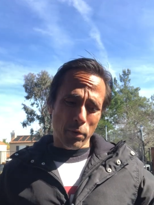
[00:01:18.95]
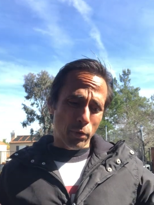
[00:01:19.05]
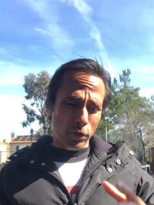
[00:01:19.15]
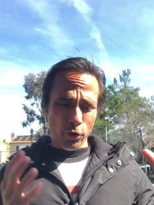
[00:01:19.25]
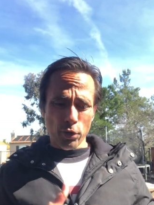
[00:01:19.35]

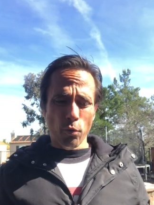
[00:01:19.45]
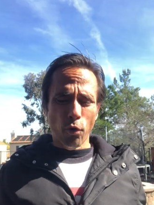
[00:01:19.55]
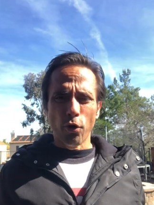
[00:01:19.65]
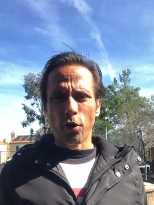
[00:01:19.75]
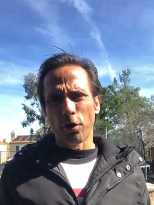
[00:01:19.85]
with who you
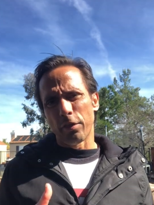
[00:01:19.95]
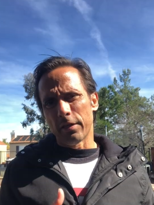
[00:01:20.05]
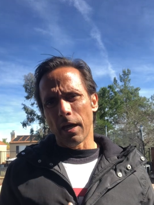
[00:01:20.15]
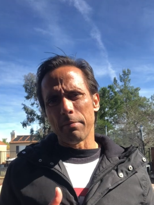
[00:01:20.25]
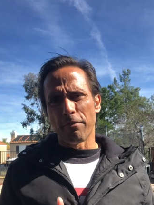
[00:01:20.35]
were the
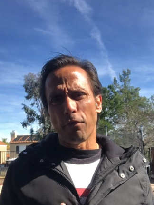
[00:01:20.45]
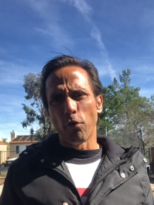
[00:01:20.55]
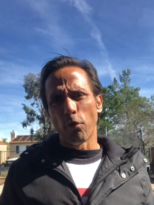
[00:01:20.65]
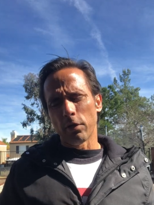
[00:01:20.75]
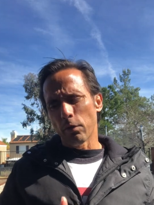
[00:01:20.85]
day
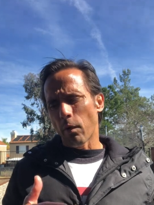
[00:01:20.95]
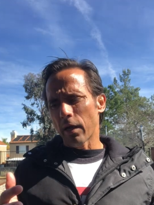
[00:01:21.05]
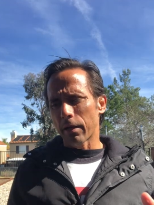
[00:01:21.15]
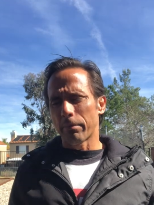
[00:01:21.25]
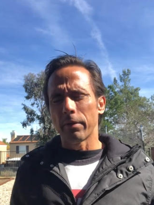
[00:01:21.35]
before, and you
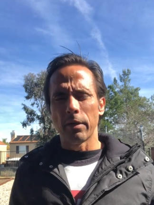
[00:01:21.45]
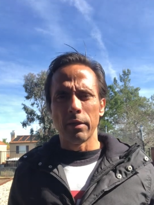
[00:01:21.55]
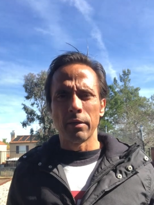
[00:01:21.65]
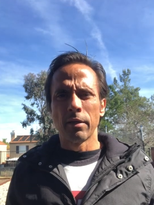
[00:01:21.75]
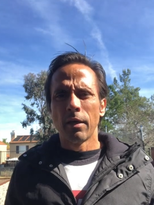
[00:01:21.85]
wake up
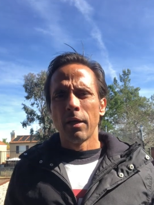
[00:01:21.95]
in